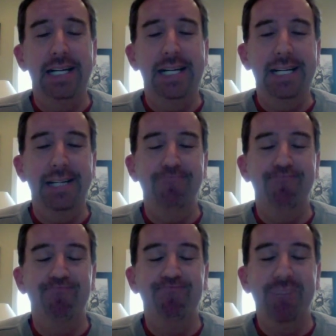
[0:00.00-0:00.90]

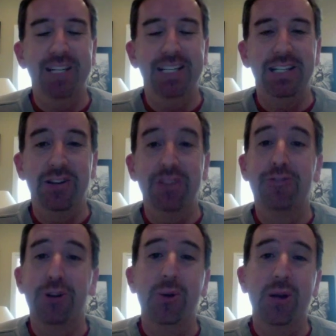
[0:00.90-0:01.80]
you're in
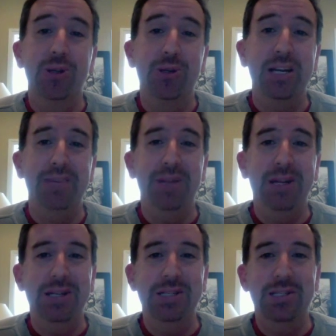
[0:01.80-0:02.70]
for a real treat
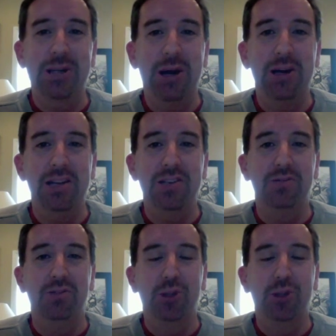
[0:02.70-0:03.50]
because his art is